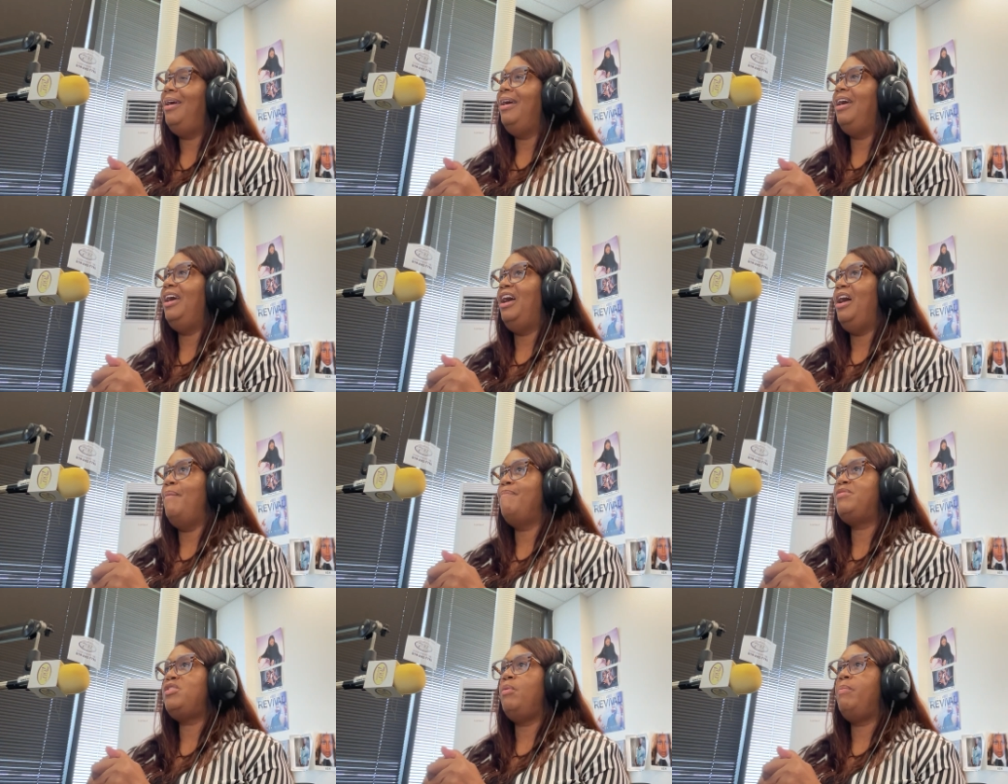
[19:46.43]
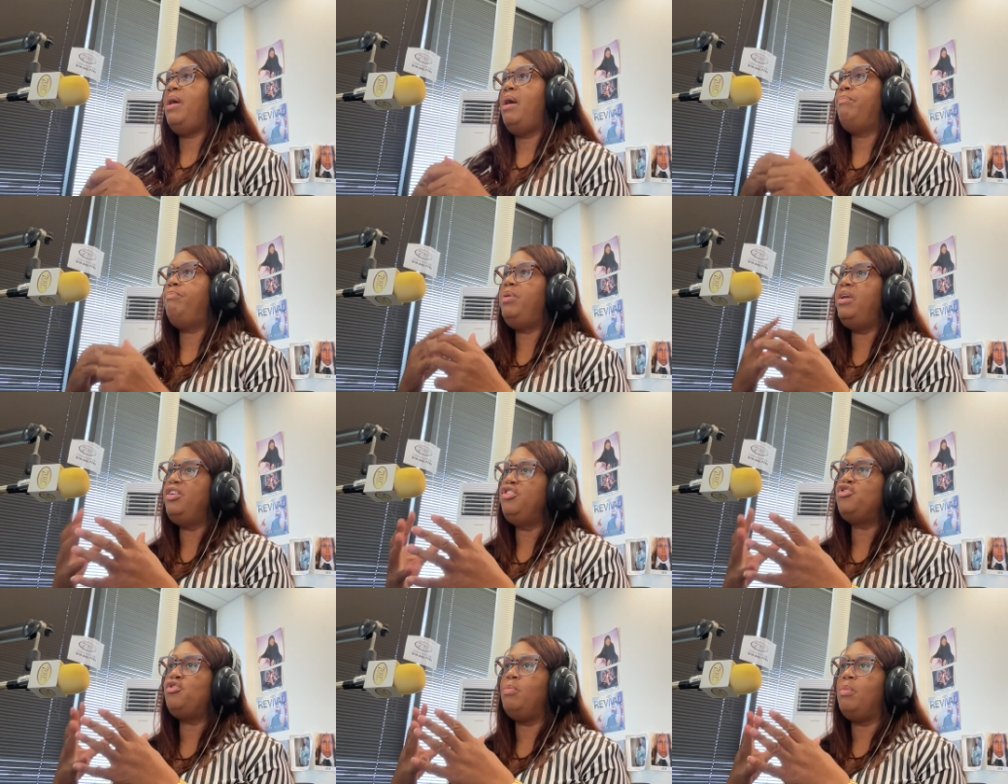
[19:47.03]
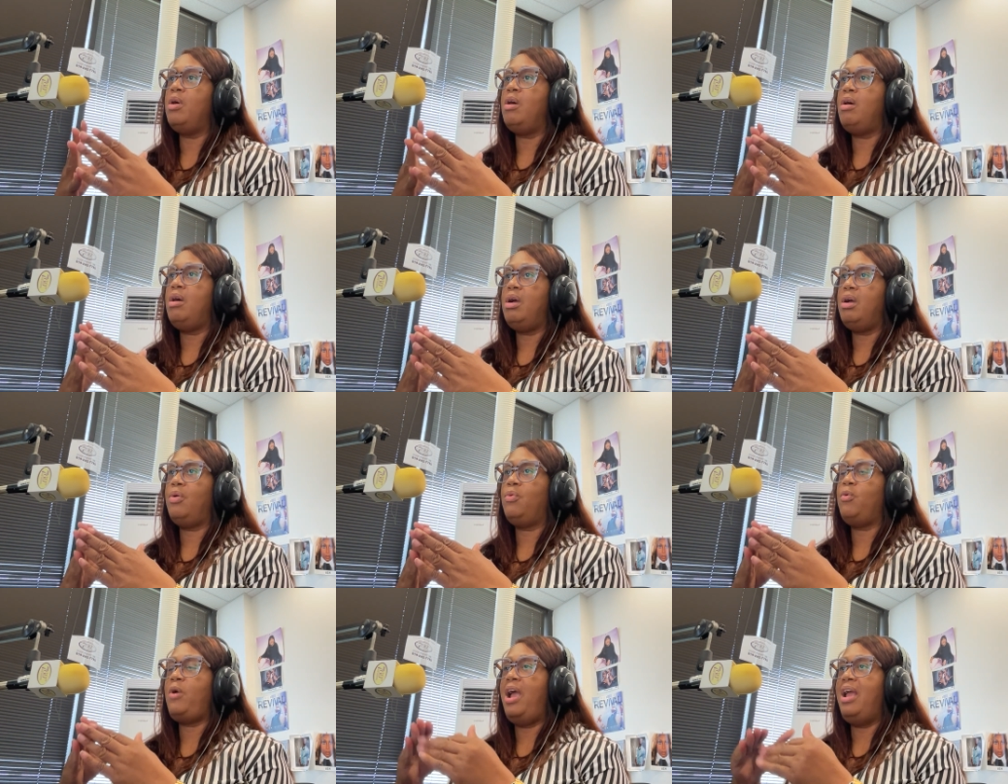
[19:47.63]
Um, so my benchmark
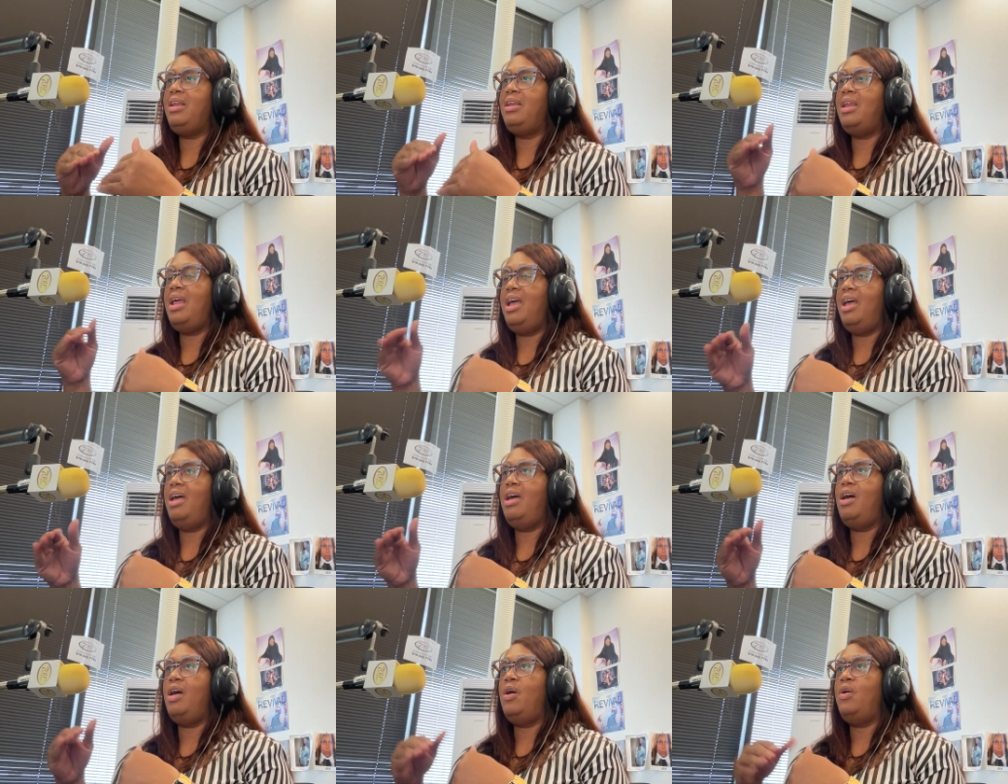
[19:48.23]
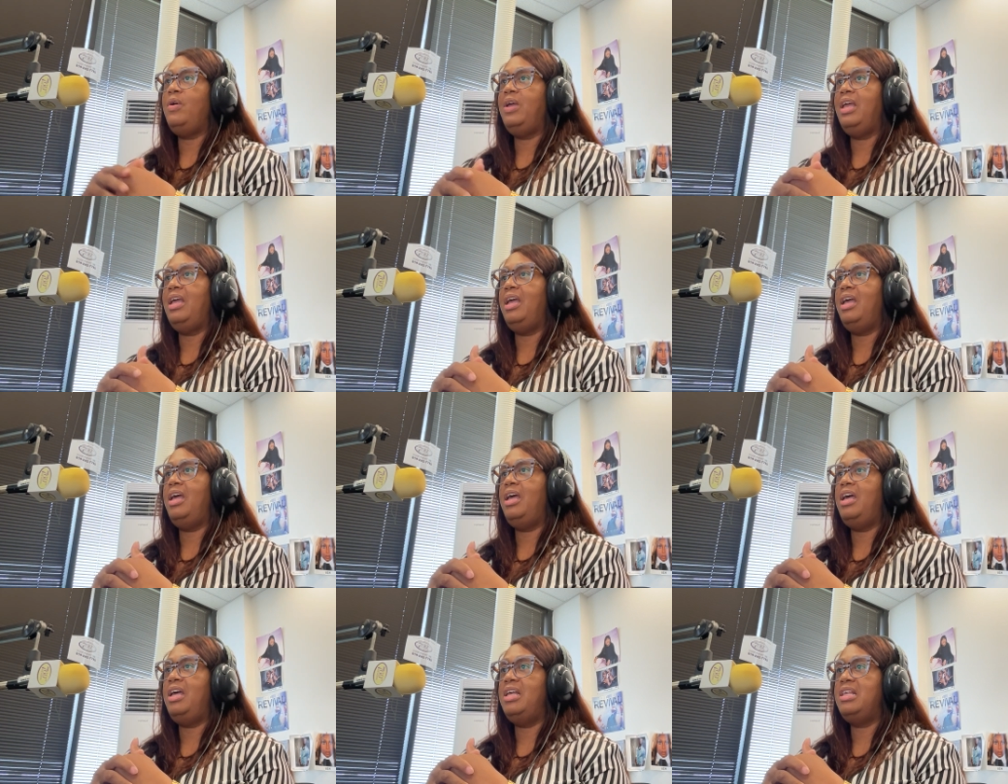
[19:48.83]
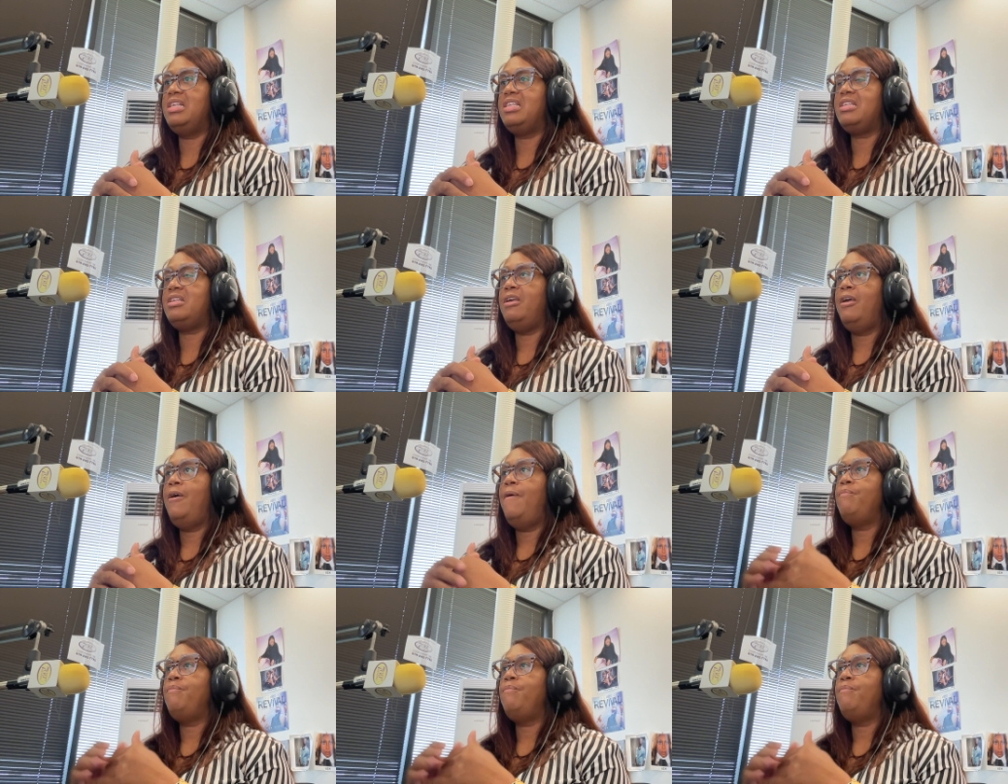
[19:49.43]
right now is